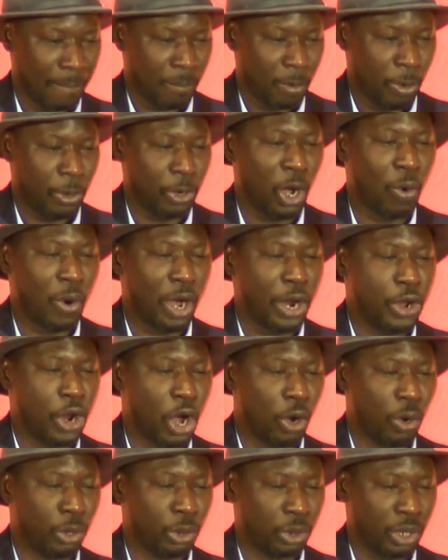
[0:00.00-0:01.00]
No one
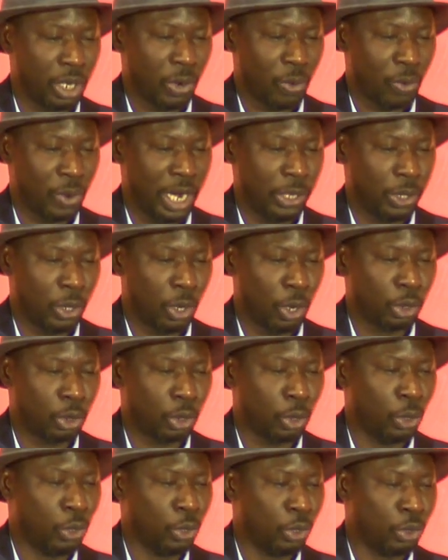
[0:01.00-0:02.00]
knows where those
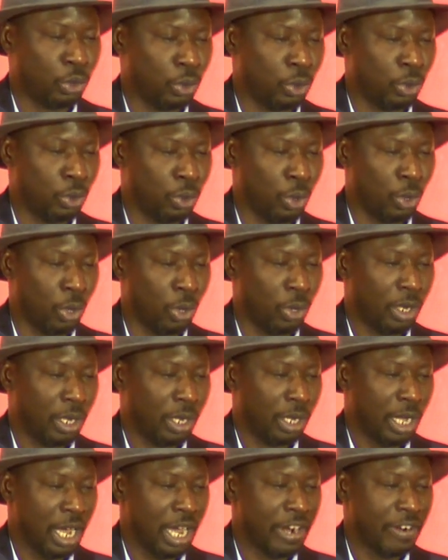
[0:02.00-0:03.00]
who used to do
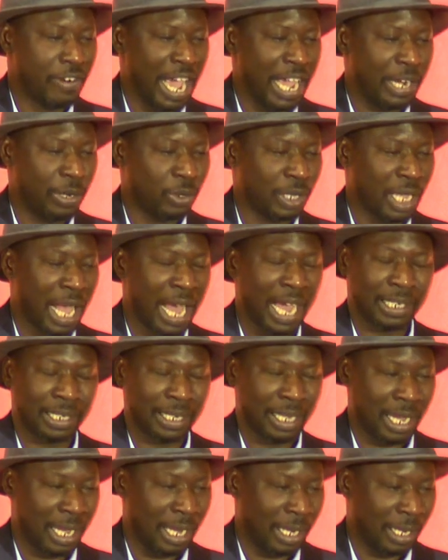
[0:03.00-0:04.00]
unrighteous acts
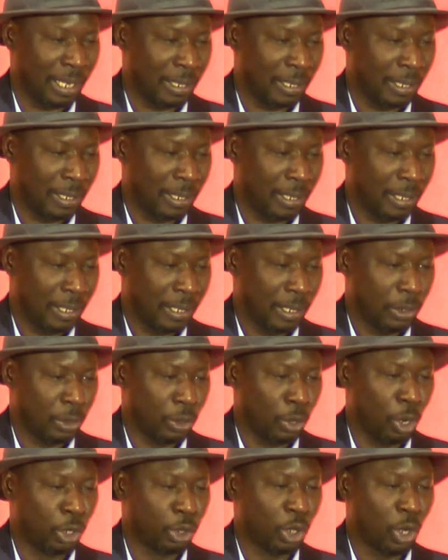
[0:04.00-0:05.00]
are.
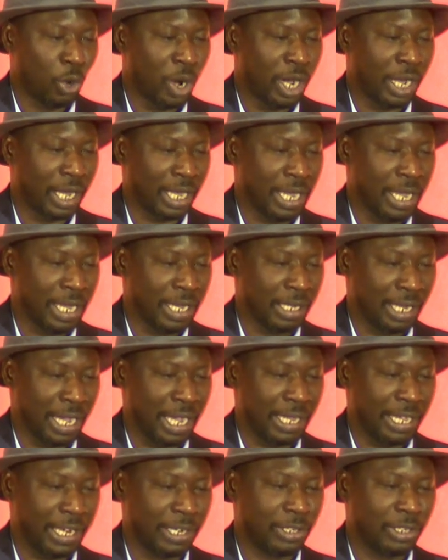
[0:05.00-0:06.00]
Those who were kings
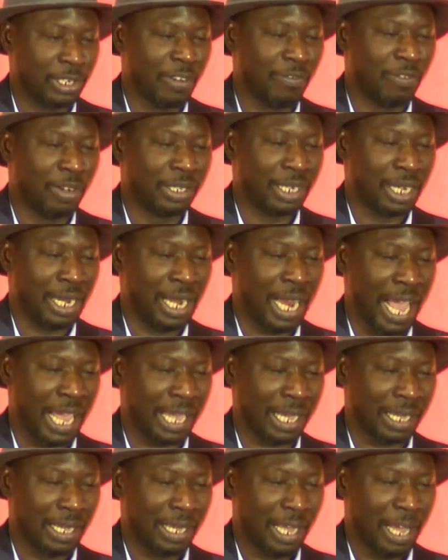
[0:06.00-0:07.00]
and their servants alike
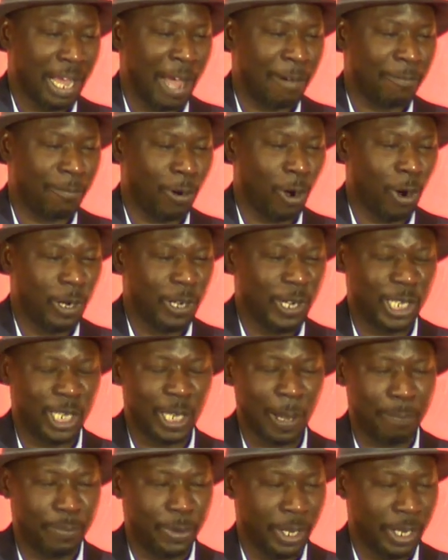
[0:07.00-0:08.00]
have all
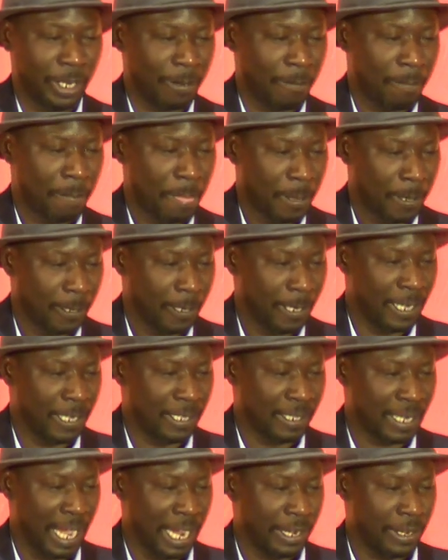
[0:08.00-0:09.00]
disappeared
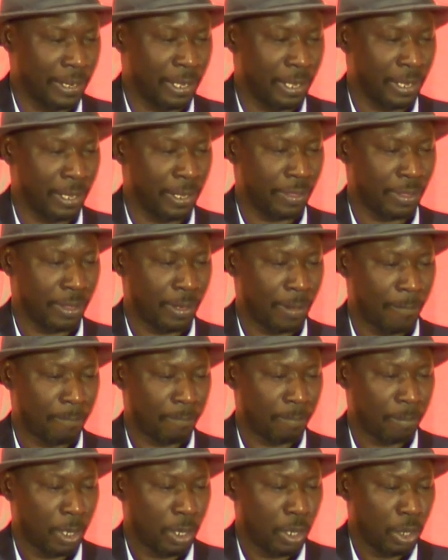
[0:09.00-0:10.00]
inside the earth.
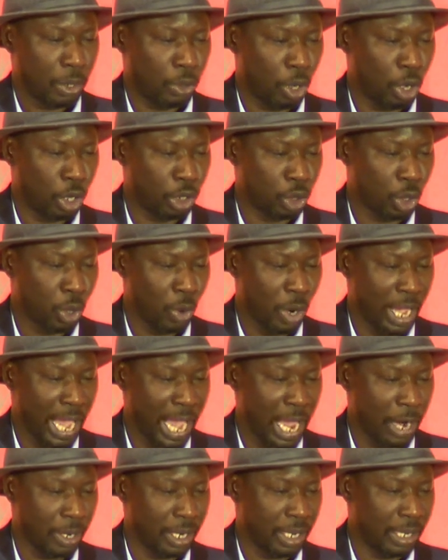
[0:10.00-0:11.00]
Those who were
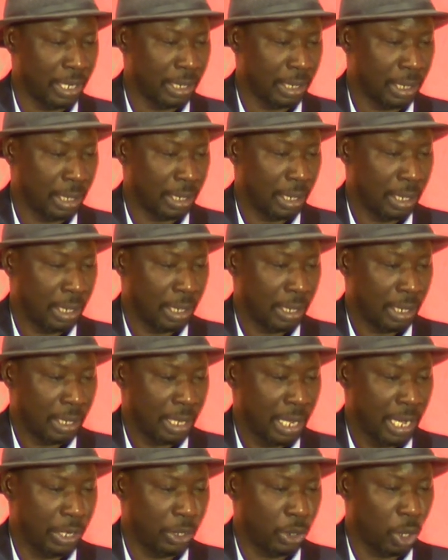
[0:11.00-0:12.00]
arrogant
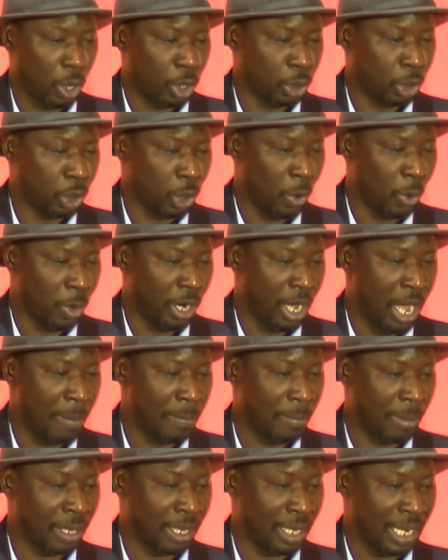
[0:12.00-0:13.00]
and those who were
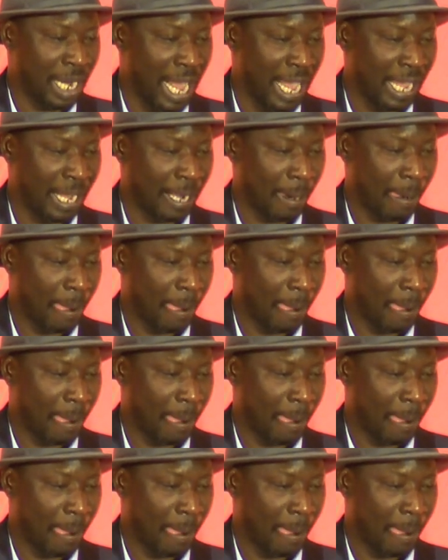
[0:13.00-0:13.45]
humble alike,